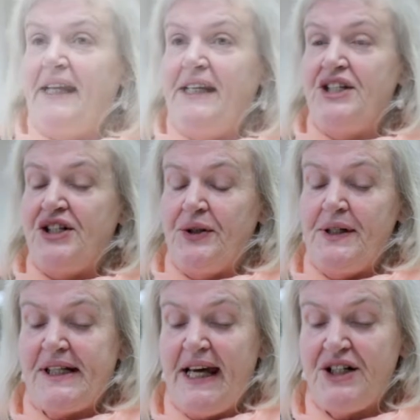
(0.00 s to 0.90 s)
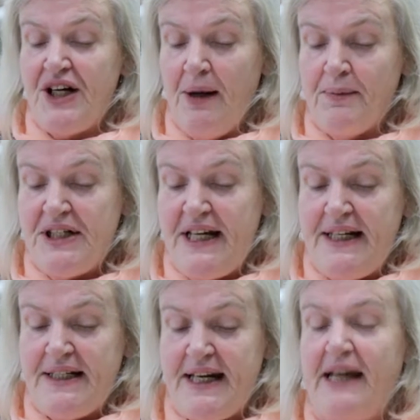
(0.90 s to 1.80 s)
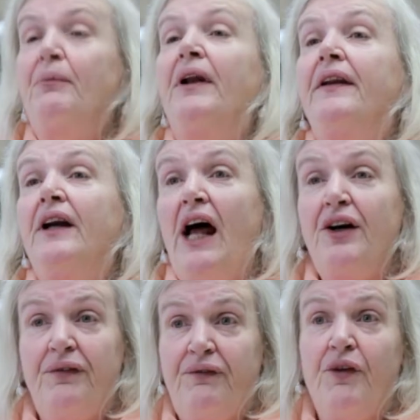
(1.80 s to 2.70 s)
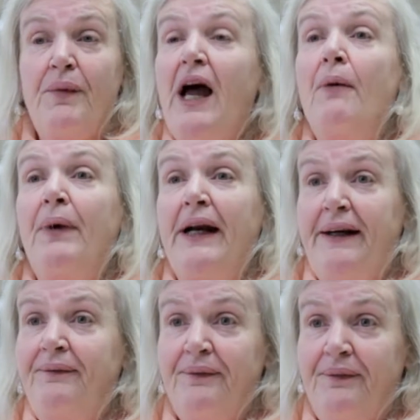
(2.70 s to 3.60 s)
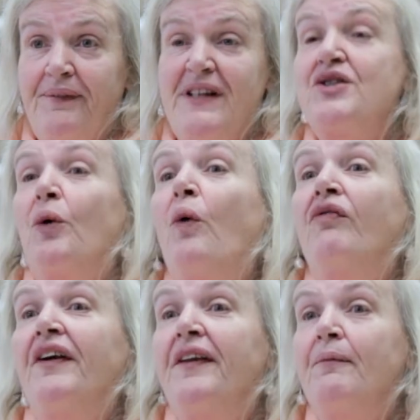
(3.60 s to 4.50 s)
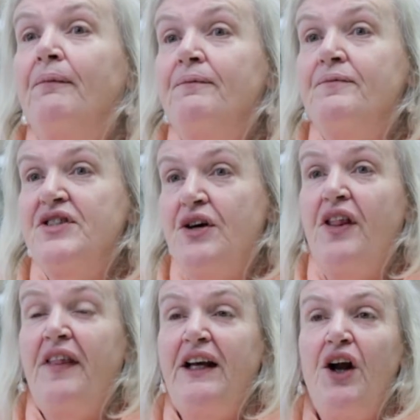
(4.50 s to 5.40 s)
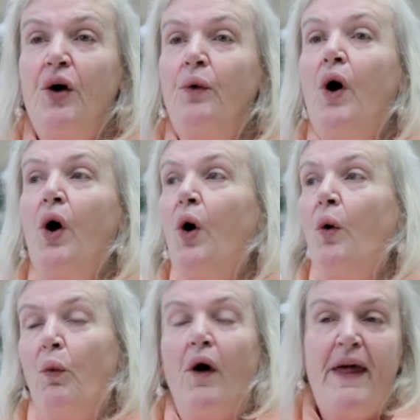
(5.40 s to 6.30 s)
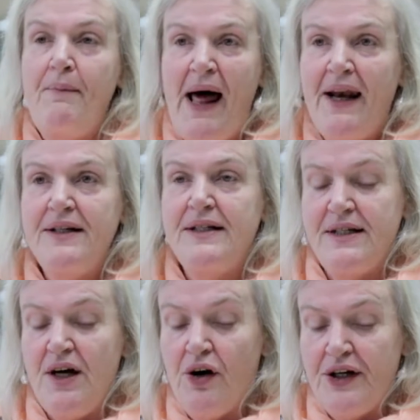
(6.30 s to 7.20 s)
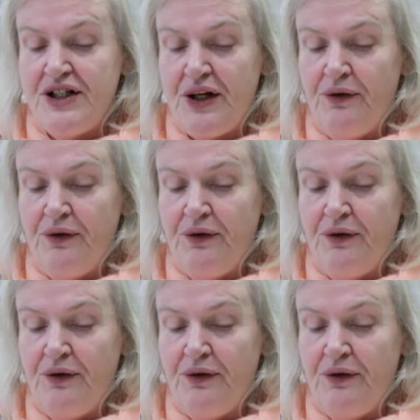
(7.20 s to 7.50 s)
need to do is get an up-to-date statement and from the company that's orphaned them, so that they know what their balances are and so